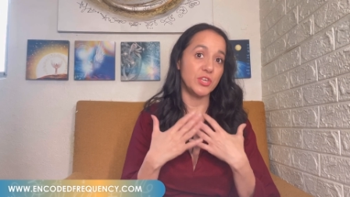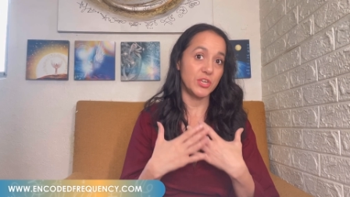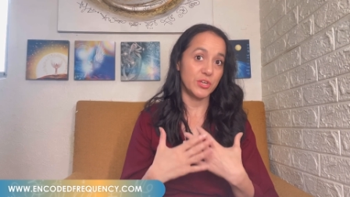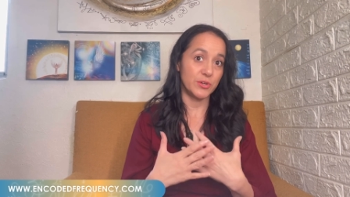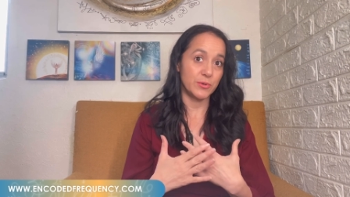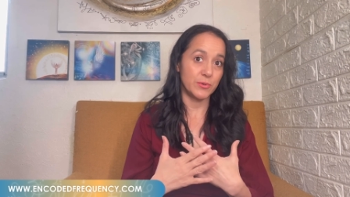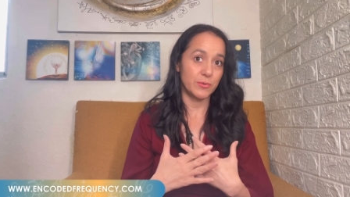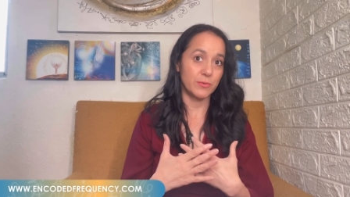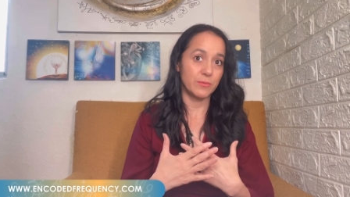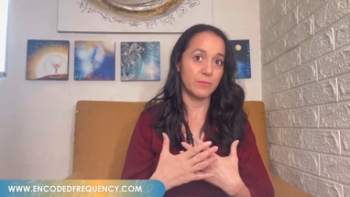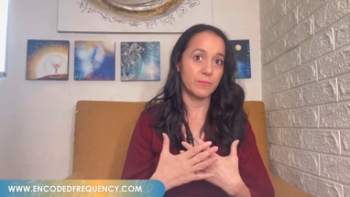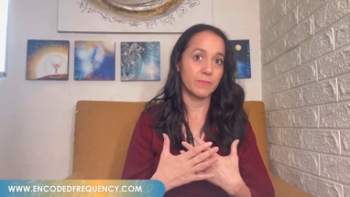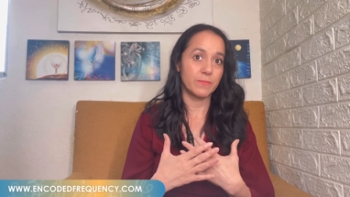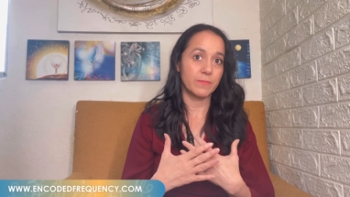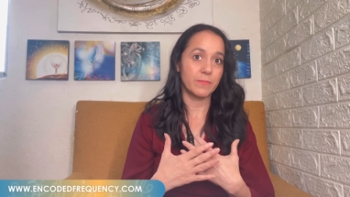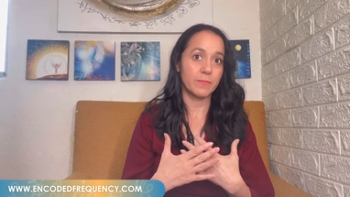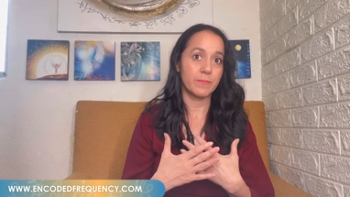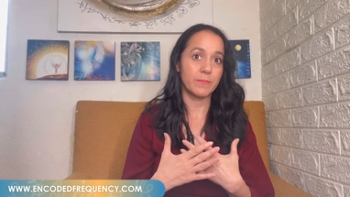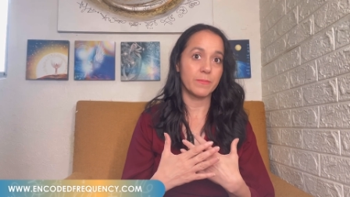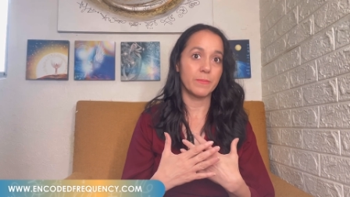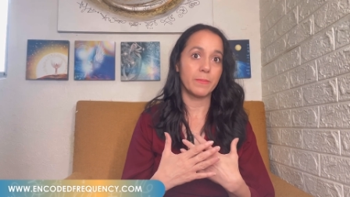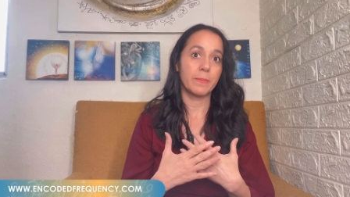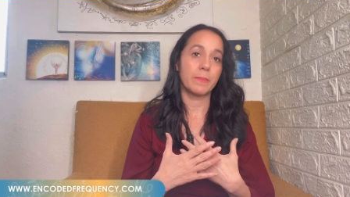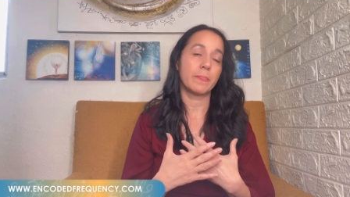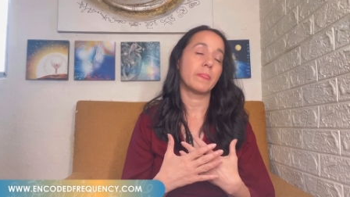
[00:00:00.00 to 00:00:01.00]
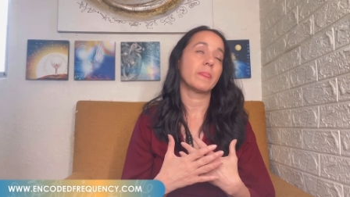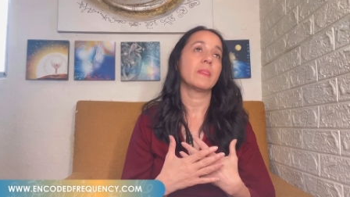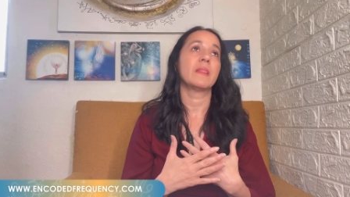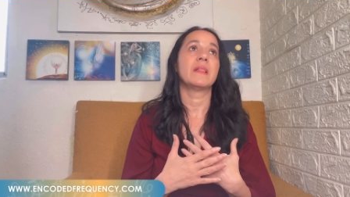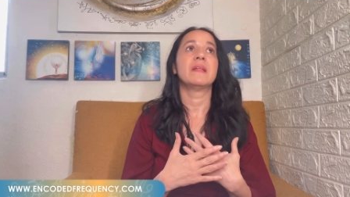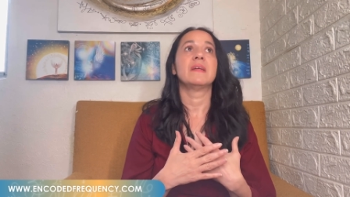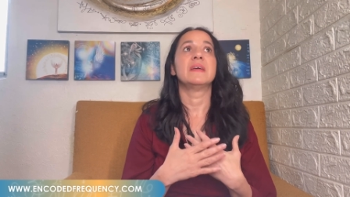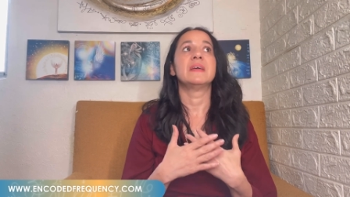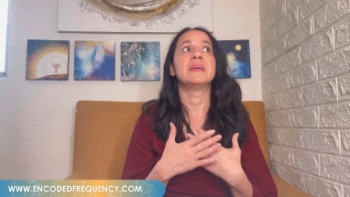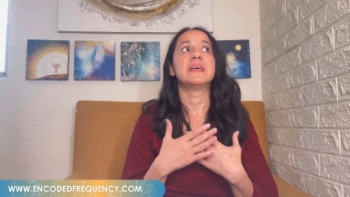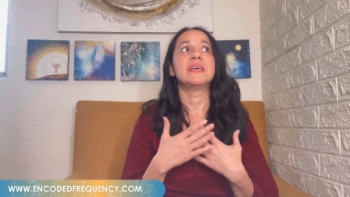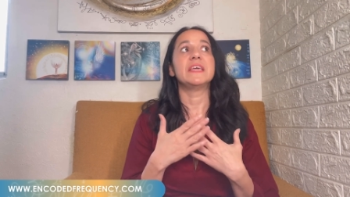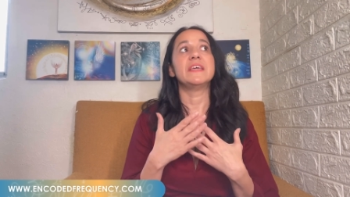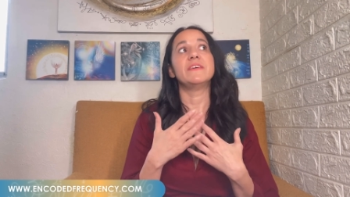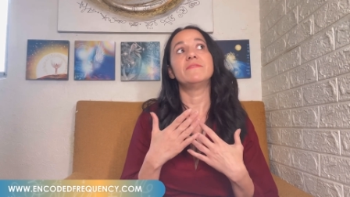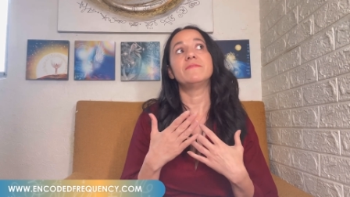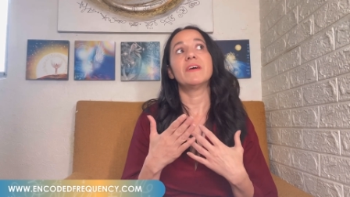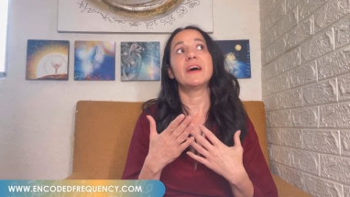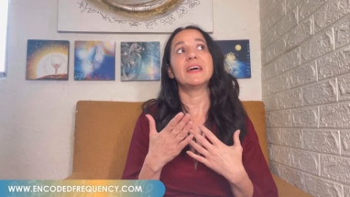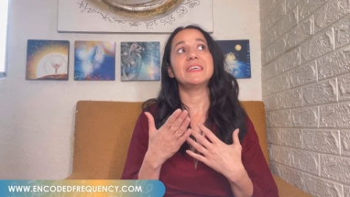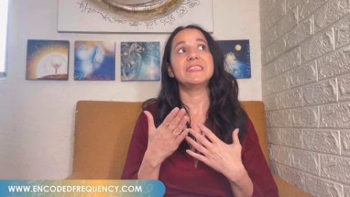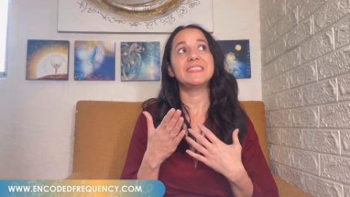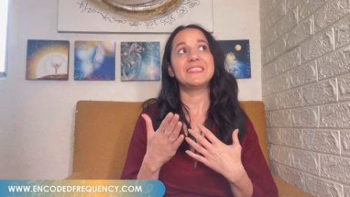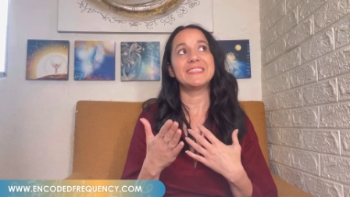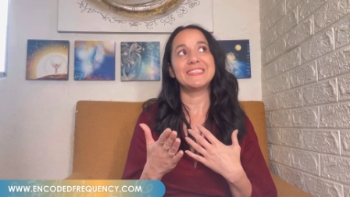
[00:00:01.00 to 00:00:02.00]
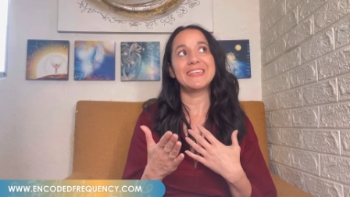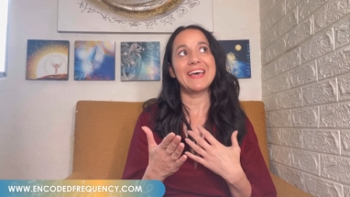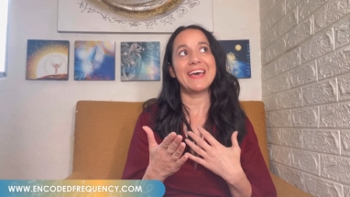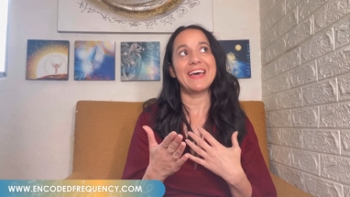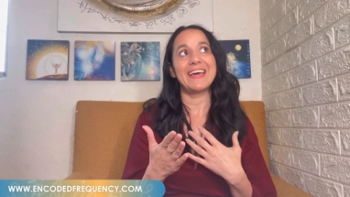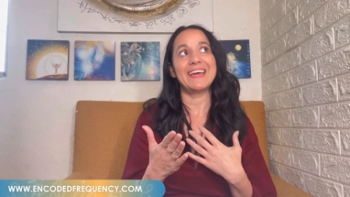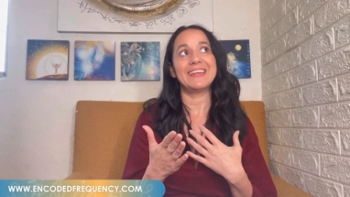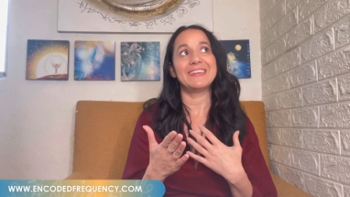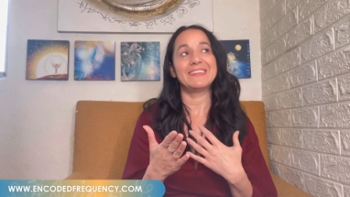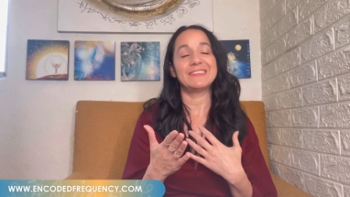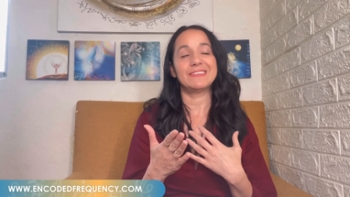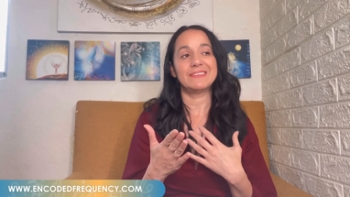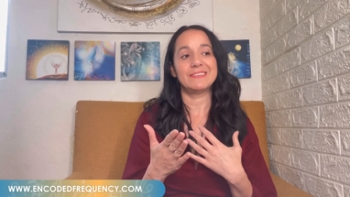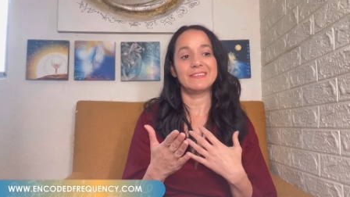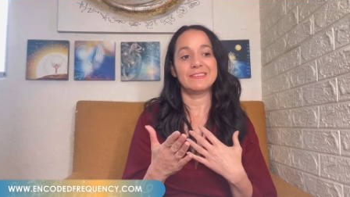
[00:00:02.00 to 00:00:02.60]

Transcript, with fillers: you if I said